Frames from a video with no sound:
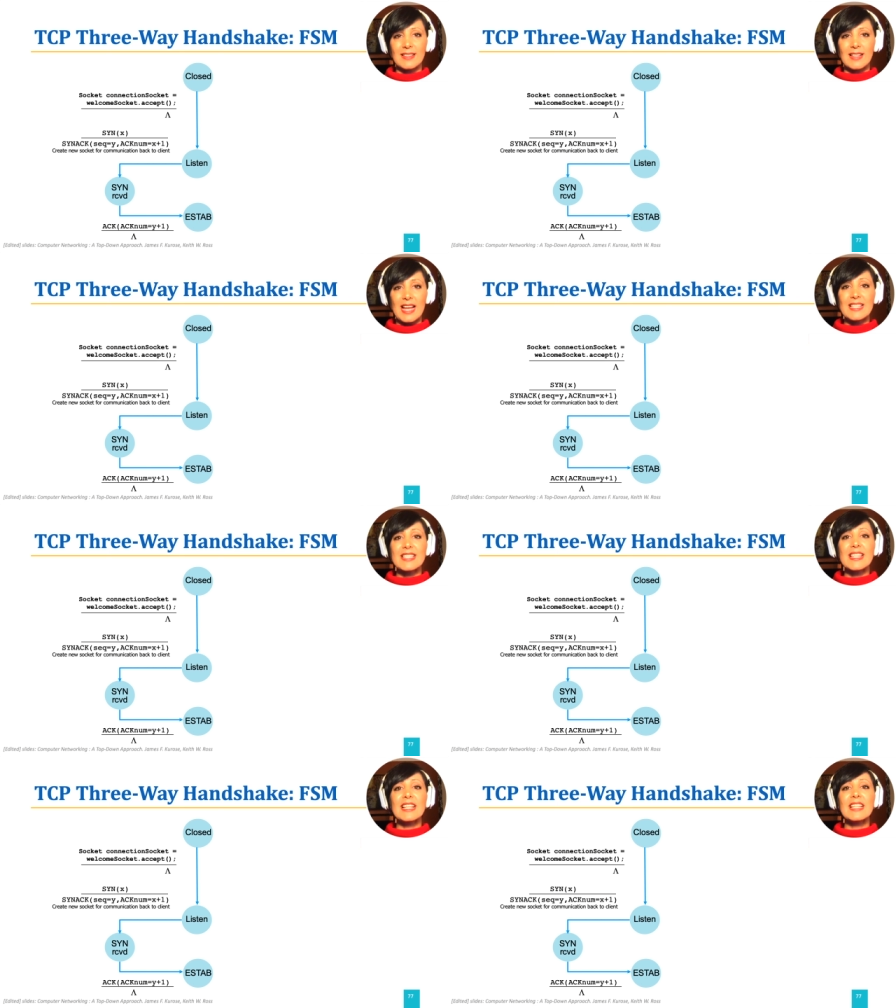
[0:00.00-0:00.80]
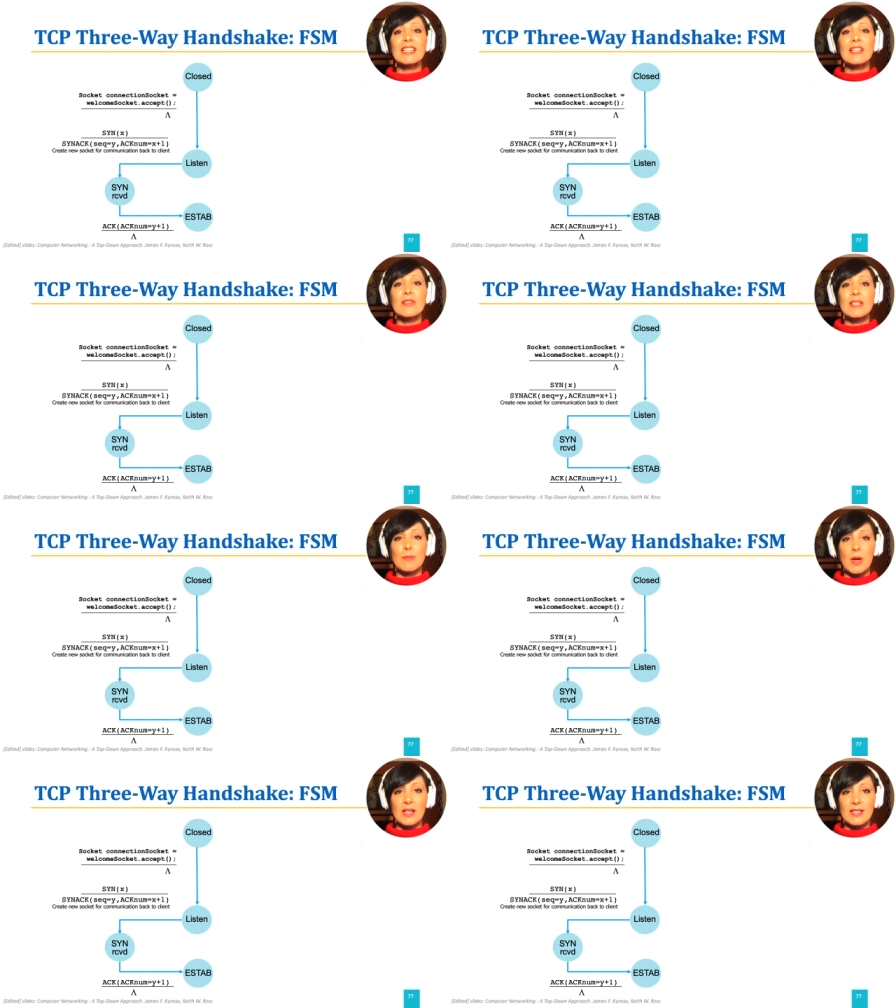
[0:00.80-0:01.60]
and sending the
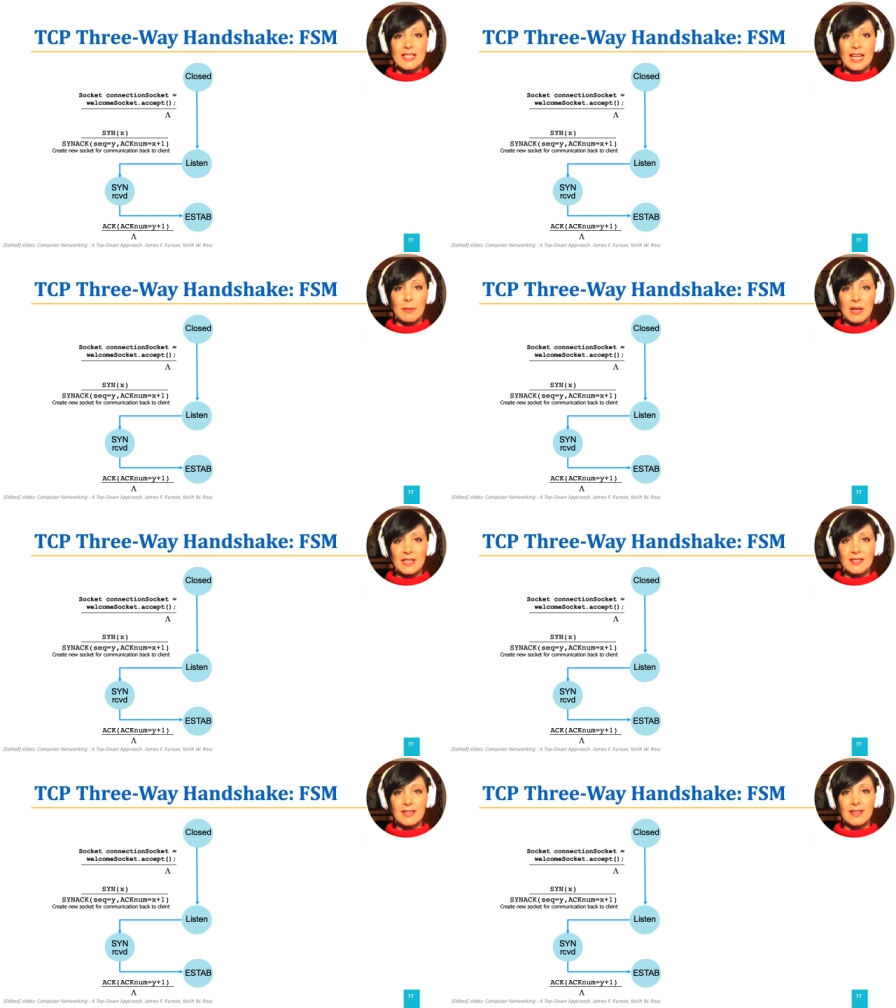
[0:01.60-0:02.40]
response segment,